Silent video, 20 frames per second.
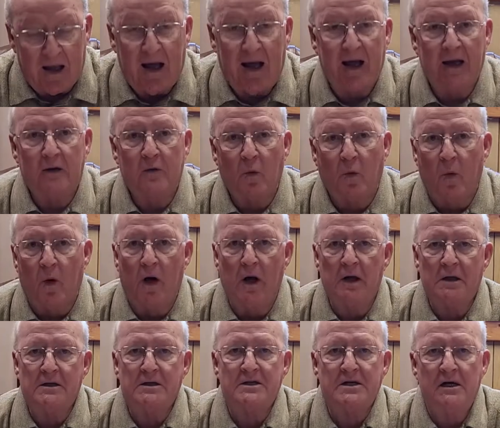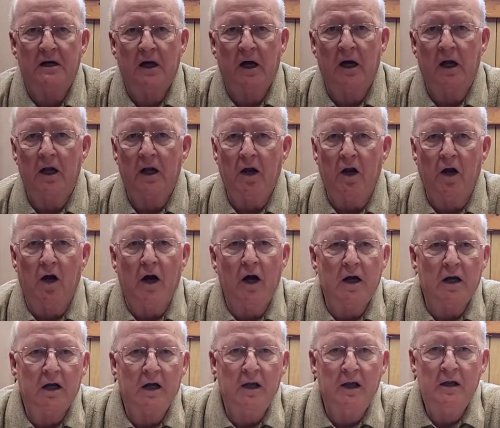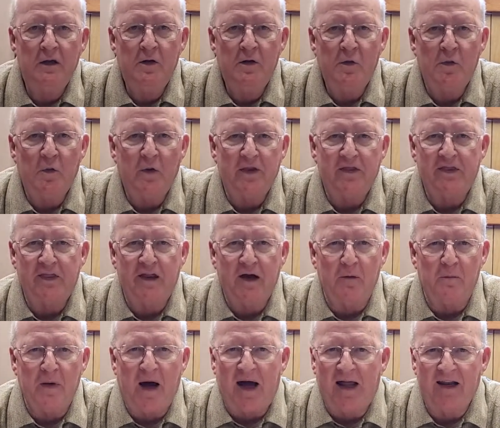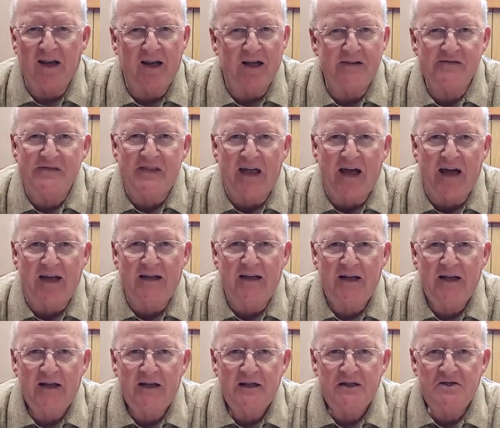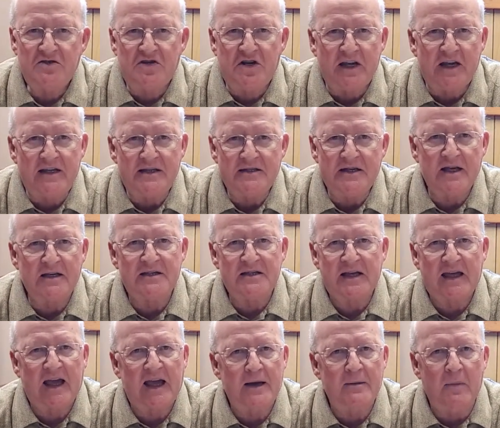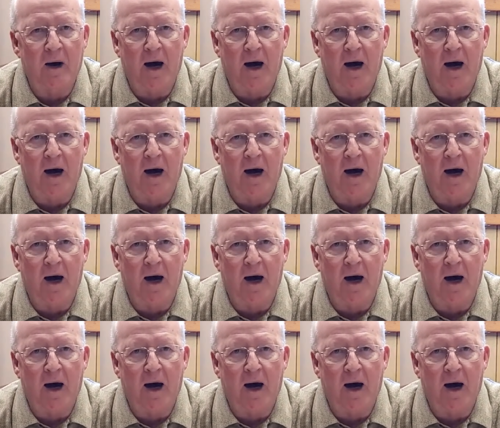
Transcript: and walked along with them. I love that. Jesus came